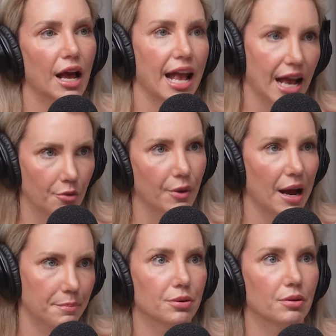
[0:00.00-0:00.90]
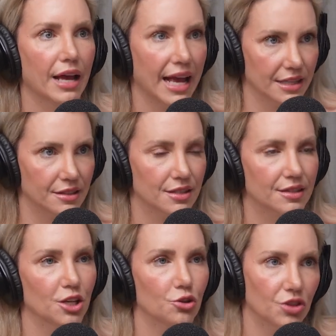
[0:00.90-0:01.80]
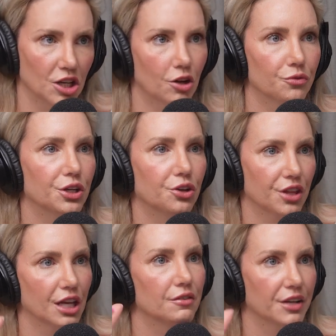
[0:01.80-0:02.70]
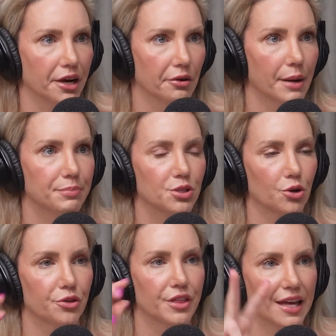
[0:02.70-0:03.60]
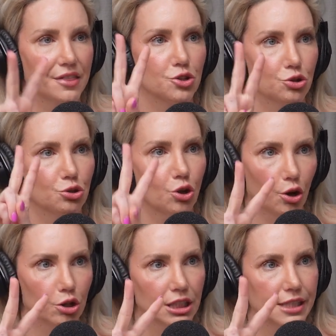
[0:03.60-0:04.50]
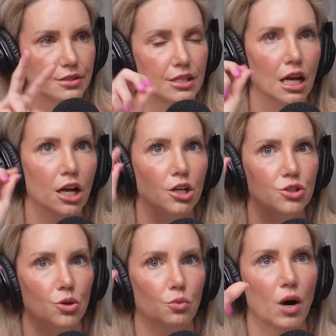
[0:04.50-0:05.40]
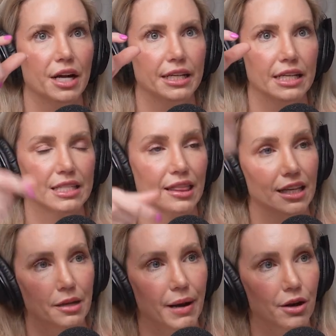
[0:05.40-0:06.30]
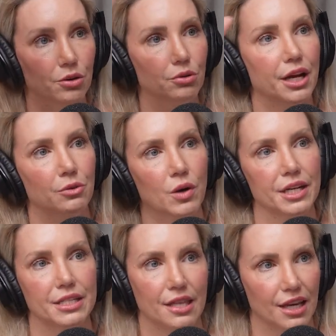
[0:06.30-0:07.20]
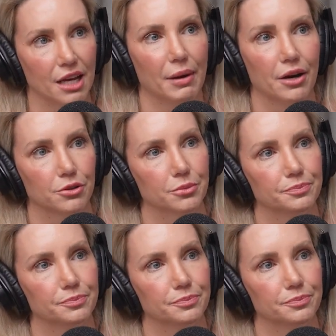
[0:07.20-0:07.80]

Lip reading: Airwrap heads that you think of when you think of an Airwrap. So they're the 2 curlers. So one is a thinner barrel and one is a thicker barrel.